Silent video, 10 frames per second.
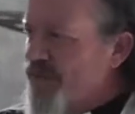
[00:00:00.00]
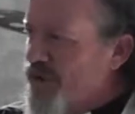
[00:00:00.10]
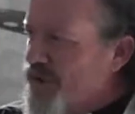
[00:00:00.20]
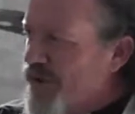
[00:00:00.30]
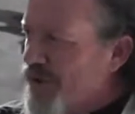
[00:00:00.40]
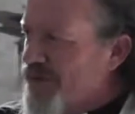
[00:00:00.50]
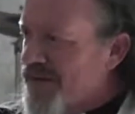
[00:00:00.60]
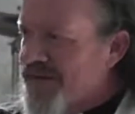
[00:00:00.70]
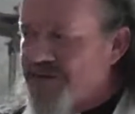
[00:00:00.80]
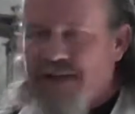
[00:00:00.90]
viewed those
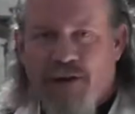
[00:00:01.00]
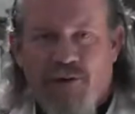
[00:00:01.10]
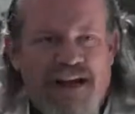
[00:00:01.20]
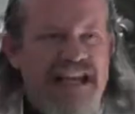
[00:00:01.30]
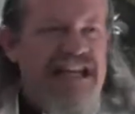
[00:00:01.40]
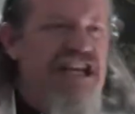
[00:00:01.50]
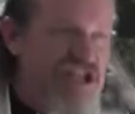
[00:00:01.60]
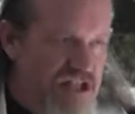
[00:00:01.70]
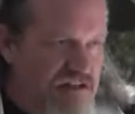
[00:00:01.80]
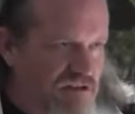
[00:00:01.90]
as if they were
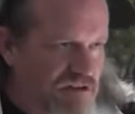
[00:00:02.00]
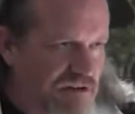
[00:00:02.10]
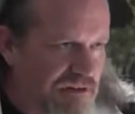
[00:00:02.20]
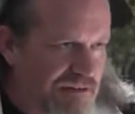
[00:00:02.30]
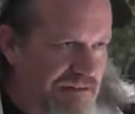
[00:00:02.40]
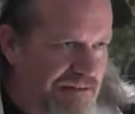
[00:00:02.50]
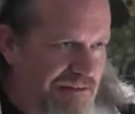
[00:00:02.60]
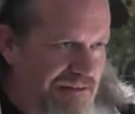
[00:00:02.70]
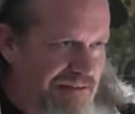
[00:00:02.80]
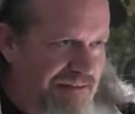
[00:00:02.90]
conditions.
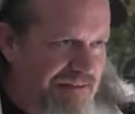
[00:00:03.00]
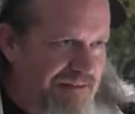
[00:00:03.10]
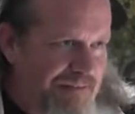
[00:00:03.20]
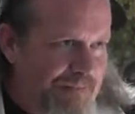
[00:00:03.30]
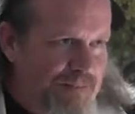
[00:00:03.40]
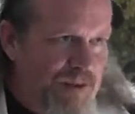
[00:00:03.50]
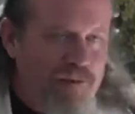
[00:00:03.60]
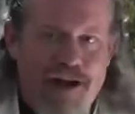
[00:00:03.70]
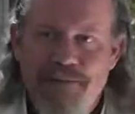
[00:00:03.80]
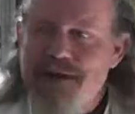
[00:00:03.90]

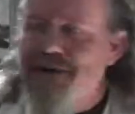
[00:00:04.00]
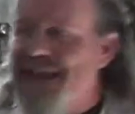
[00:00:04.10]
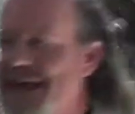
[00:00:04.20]
And what I mean by